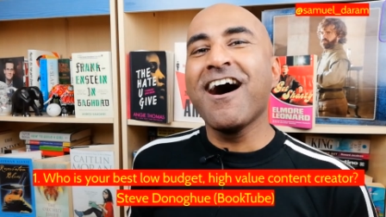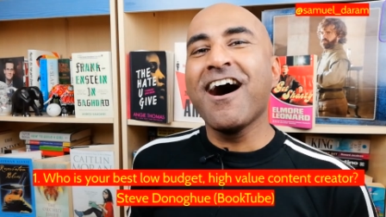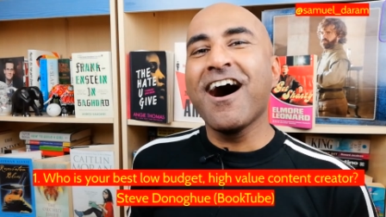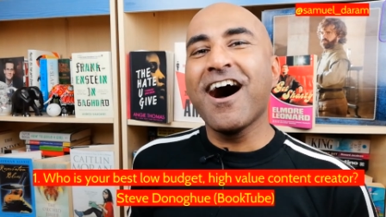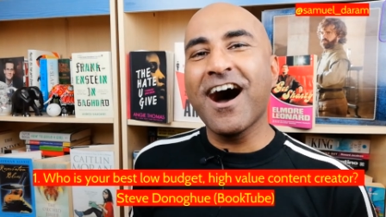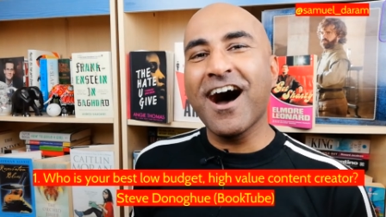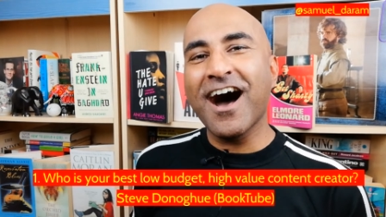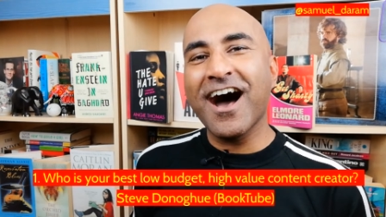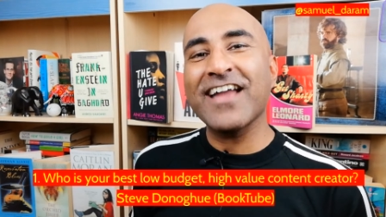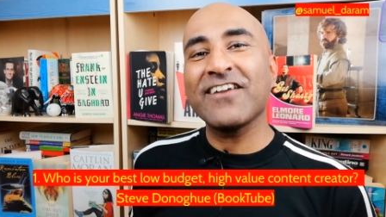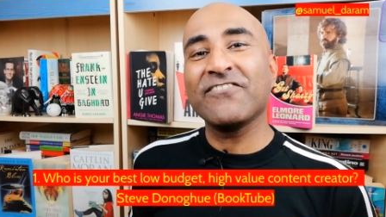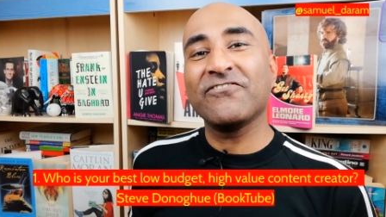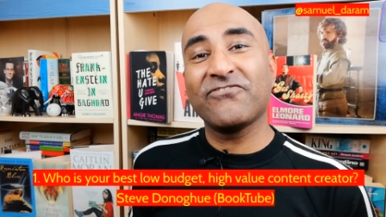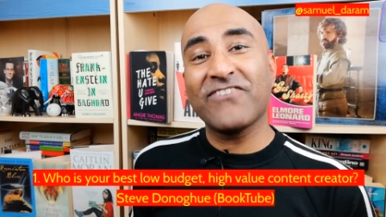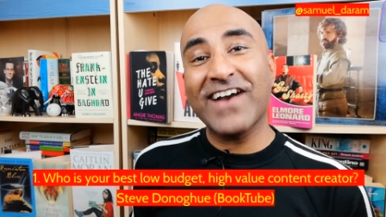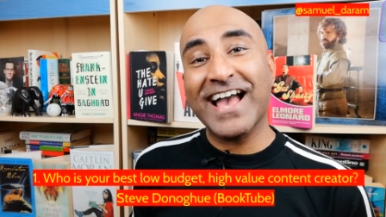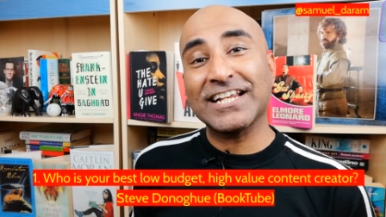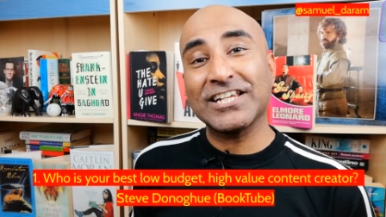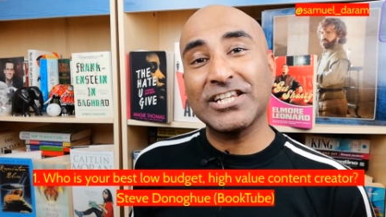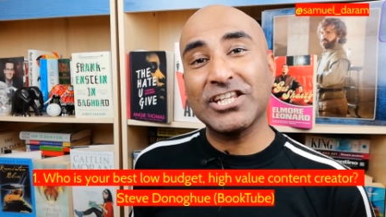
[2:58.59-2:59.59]
high
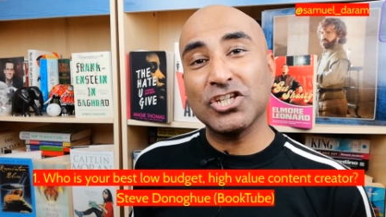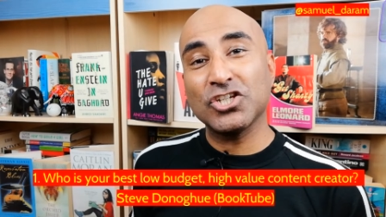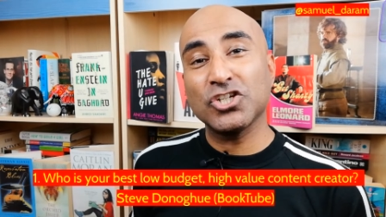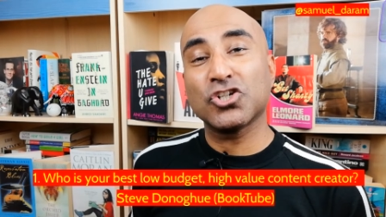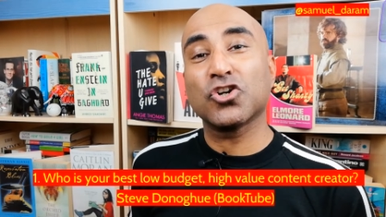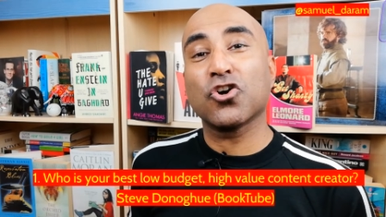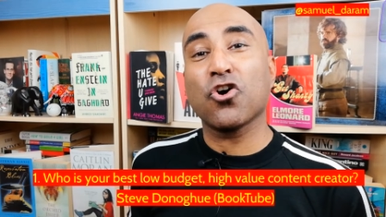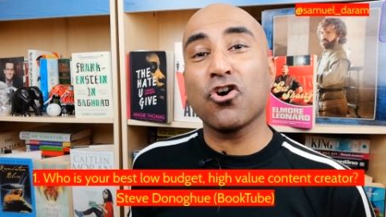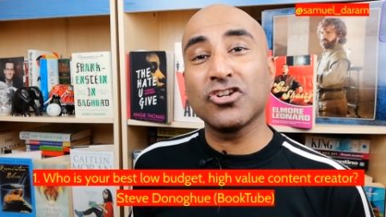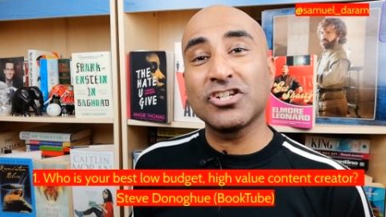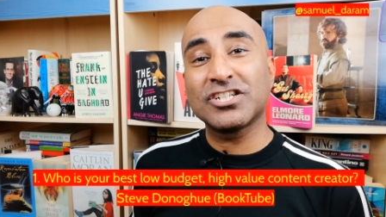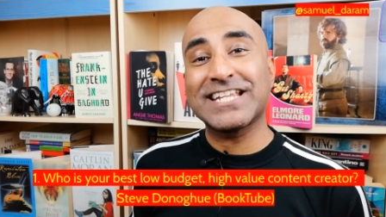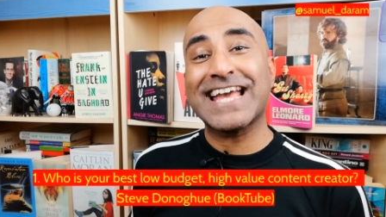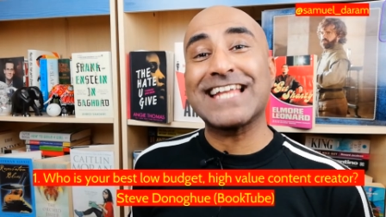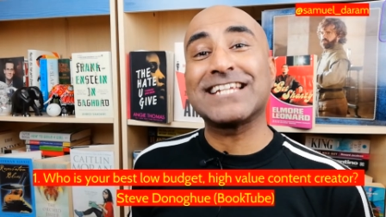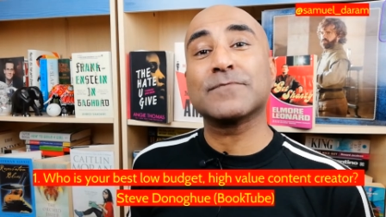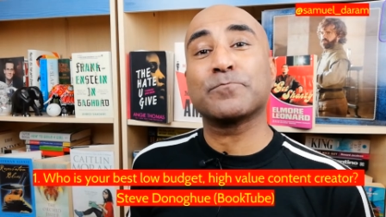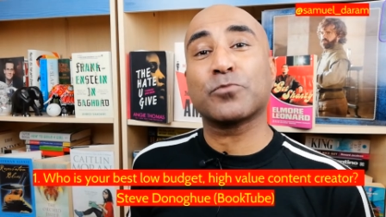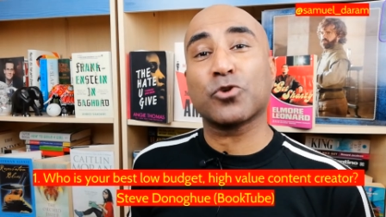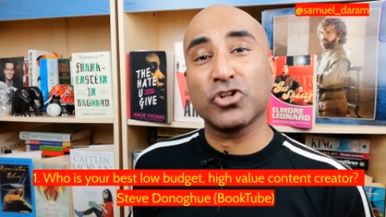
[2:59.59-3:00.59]
value
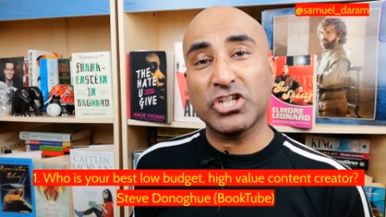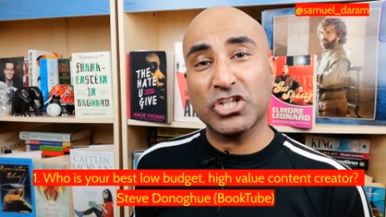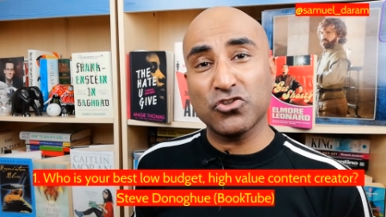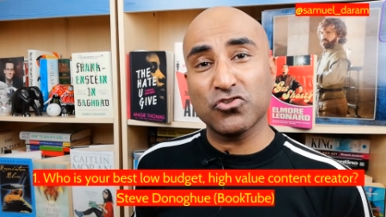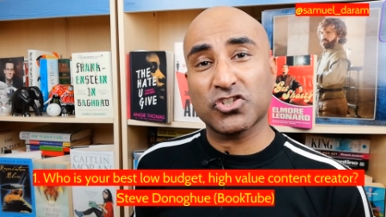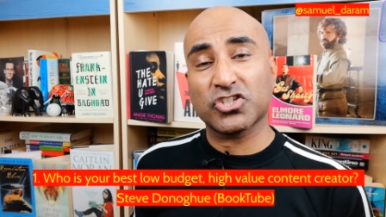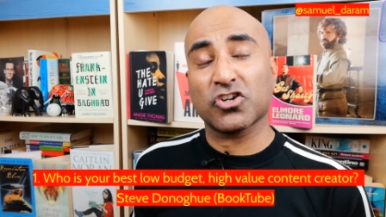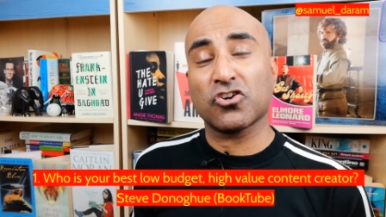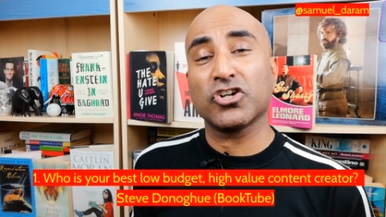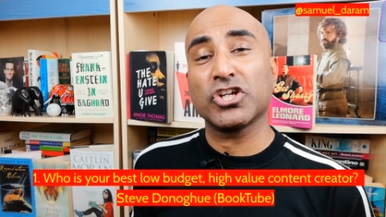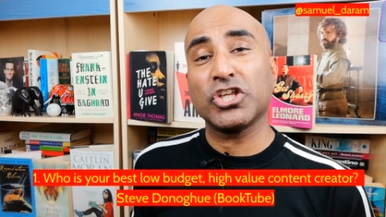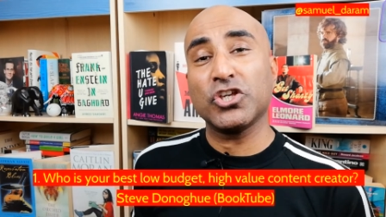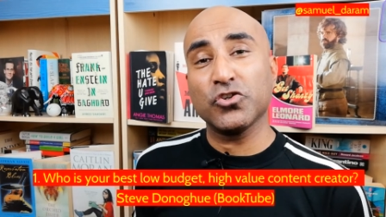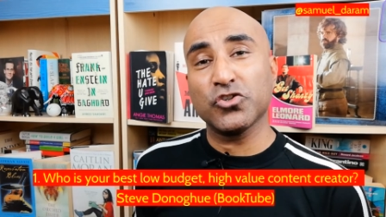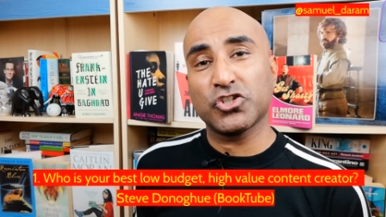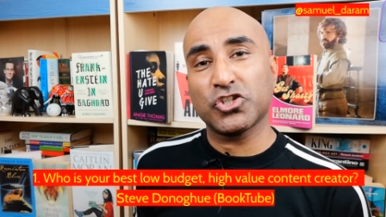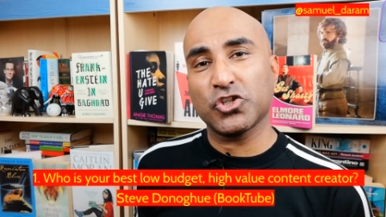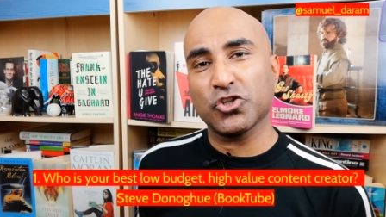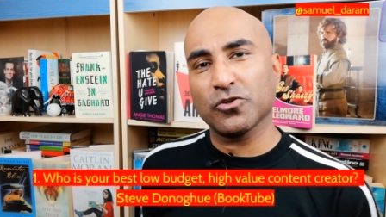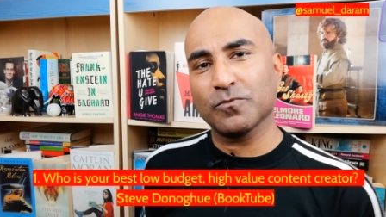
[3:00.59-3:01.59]
content producer on
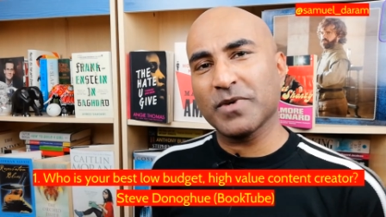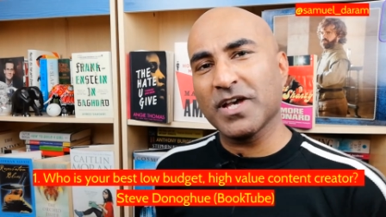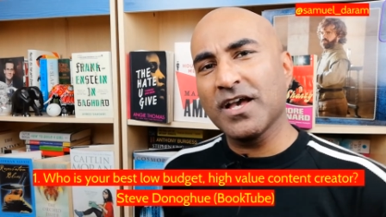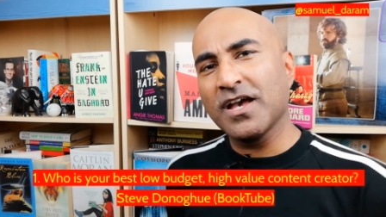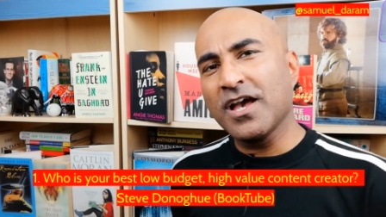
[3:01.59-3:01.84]
YouTube?